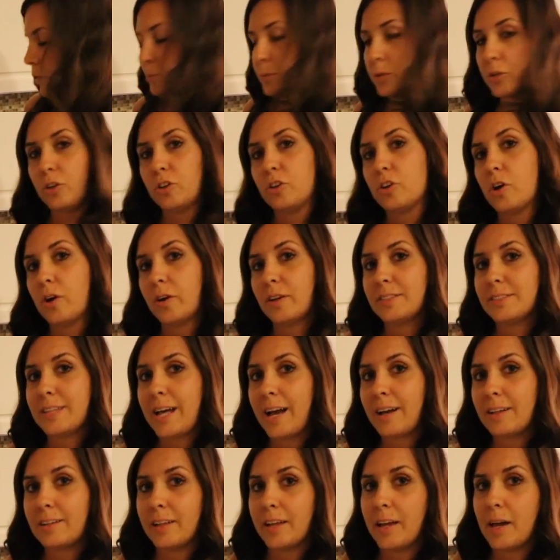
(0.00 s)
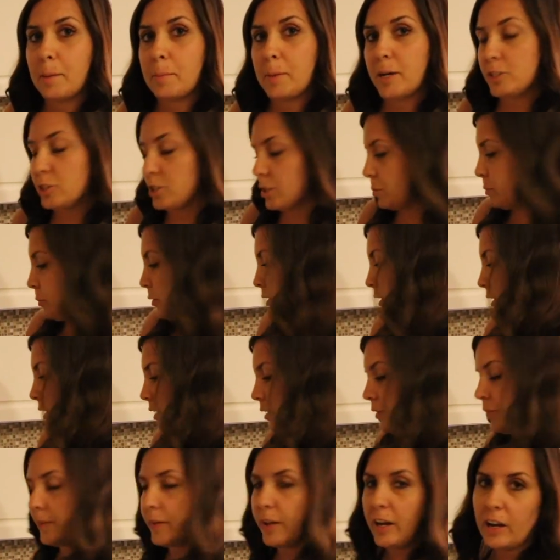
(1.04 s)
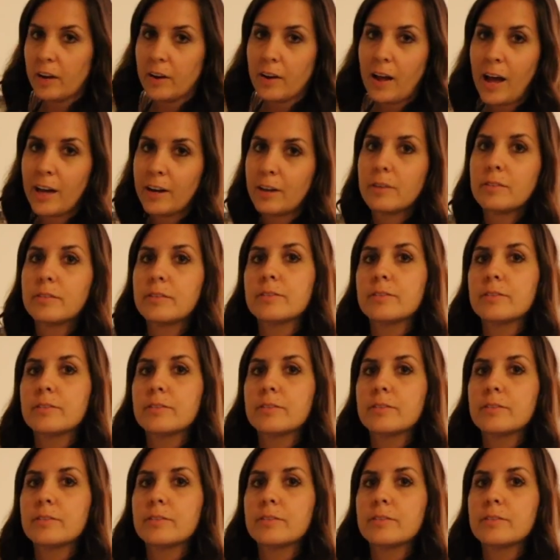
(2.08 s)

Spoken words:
so you know exactly how much I'm putting in there. I don't